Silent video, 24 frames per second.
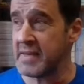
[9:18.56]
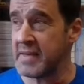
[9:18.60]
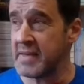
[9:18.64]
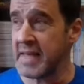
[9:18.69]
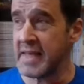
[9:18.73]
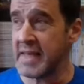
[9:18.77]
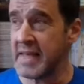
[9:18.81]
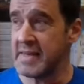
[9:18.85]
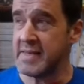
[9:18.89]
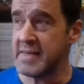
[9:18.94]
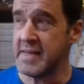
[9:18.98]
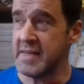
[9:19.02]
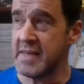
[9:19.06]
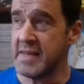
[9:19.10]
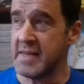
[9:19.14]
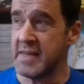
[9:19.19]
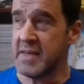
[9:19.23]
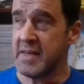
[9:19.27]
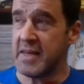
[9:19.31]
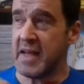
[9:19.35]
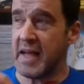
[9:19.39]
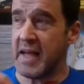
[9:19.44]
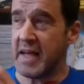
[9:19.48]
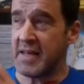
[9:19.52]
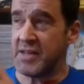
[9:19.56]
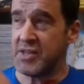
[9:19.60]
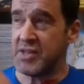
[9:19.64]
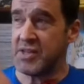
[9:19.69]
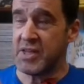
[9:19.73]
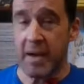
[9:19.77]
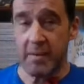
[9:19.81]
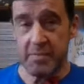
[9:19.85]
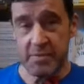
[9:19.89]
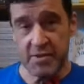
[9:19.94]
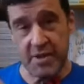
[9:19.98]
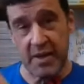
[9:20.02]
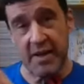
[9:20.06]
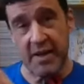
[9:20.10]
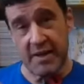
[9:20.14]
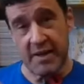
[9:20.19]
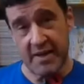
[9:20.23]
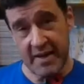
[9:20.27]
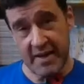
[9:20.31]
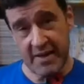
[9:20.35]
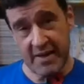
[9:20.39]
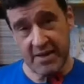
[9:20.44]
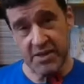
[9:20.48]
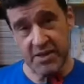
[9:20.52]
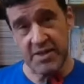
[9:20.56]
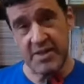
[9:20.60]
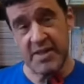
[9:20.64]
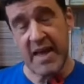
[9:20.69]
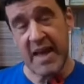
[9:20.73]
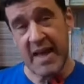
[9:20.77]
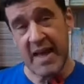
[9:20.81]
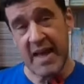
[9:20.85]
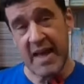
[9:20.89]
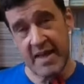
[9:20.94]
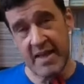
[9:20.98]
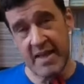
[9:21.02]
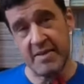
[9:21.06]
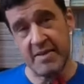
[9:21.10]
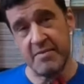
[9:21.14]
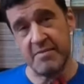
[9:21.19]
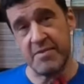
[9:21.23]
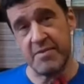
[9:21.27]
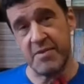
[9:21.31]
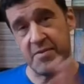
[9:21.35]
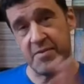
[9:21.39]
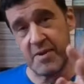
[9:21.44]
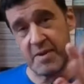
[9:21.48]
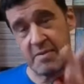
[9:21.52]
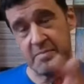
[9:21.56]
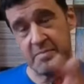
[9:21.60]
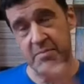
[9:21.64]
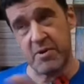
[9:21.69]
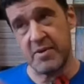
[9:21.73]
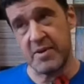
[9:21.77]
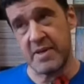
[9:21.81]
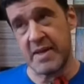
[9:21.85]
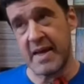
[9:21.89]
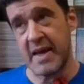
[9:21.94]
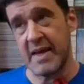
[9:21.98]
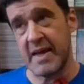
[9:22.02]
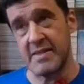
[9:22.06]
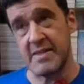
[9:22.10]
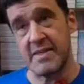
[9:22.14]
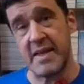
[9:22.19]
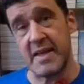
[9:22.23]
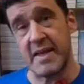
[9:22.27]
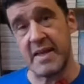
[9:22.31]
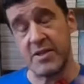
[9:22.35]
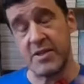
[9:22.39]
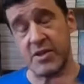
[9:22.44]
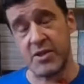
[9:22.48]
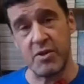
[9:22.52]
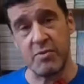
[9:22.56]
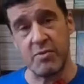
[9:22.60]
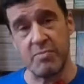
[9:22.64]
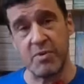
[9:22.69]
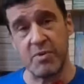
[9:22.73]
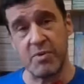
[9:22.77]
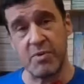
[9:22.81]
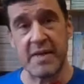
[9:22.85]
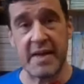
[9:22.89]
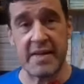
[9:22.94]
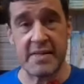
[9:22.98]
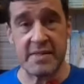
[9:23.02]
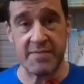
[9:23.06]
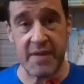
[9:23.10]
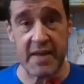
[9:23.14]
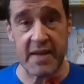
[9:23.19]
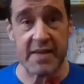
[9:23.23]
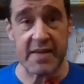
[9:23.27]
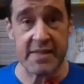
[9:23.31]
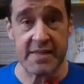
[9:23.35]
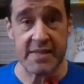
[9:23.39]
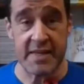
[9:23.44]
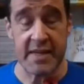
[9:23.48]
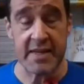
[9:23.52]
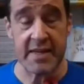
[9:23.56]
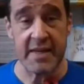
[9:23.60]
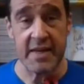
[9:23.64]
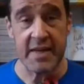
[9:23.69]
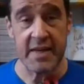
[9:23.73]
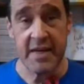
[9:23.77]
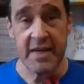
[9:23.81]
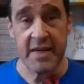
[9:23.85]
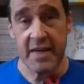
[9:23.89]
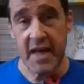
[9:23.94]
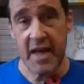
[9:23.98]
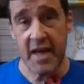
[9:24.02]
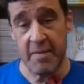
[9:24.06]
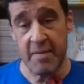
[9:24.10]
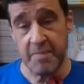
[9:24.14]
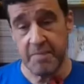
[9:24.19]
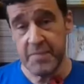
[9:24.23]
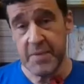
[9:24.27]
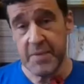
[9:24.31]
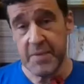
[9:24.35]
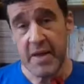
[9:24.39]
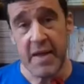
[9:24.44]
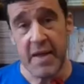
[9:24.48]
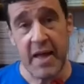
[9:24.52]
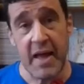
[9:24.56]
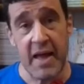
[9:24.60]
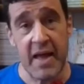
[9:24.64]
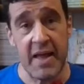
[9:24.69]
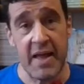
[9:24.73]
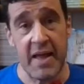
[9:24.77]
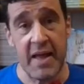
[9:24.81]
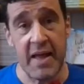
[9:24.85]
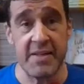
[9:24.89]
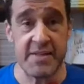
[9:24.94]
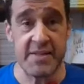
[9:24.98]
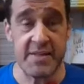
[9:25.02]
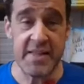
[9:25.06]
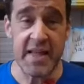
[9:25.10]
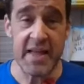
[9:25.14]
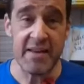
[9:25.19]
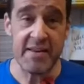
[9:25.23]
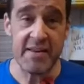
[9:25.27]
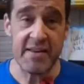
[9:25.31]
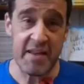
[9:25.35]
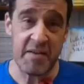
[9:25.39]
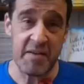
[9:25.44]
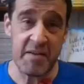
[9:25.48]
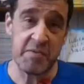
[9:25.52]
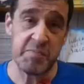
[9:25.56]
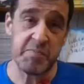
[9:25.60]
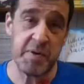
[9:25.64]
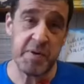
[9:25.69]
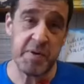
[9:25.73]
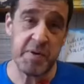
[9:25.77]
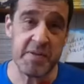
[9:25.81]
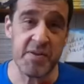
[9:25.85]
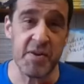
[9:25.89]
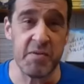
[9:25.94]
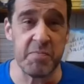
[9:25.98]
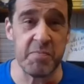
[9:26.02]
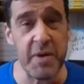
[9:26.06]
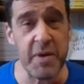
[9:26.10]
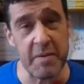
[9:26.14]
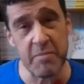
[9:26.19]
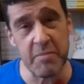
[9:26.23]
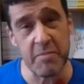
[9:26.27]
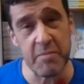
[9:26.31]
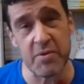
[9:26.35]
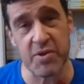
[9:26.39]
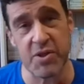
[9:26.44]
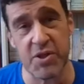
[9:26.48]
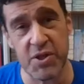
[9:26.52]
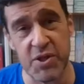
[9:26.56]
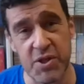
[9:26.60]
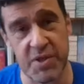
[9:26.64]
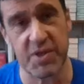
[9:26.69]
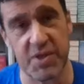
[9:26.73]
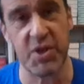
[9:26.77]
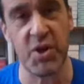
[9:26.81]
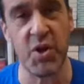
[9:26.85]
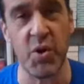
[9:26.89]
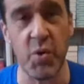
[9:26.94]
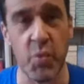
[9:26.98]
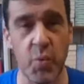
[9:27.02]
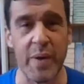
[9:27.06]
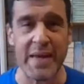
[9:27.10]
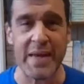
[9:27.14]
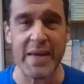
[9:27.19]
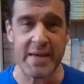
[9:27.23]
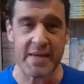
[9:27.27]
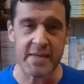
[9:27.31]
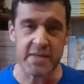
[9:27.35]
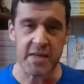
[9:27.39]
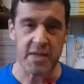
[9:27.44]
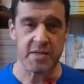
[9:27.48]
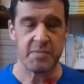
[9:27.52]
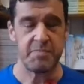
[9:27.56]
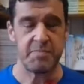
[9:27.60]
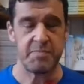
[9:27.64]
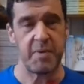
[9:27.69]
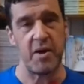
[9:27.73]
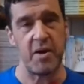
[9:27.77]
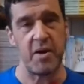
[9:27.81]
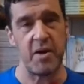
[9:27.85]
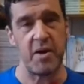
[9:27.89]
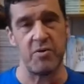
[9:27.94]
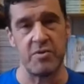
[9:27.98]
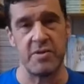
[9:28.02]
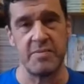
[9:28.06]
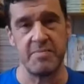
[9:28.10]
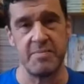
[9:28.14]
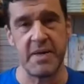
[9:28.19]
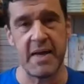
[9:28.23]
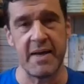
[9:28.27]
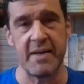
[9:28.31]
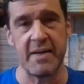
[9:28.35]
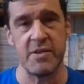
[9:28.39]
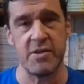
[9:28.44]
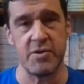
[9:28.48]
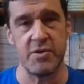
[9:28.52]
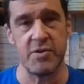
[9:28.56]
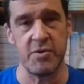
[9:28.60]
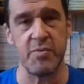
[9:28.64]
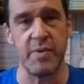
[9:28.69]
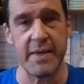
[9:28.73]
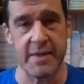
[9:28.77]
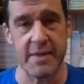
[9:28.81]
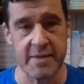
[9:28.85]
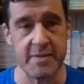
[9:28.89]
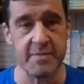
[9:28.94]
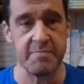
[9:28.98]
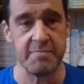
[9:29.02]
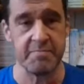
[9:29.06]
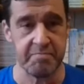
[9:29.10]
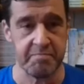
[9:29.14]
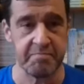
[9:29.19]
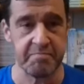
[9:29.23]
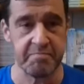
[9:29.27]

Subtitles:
did a chapter each day for 3 more days, and then 2 more days of editing, and then it was pretty much 2 weeks, I suppose. Yeah, 2 weeks.